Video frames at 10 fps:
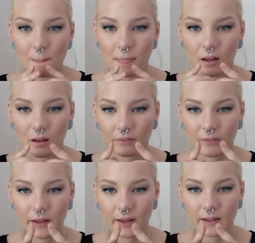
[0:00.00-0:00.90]

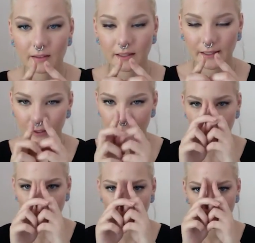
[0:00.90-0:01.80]
they can
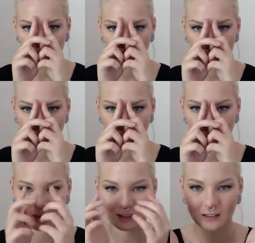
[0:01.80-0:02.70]
afford to
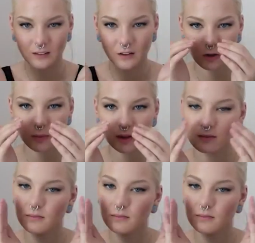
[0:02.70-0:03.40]
start a little bit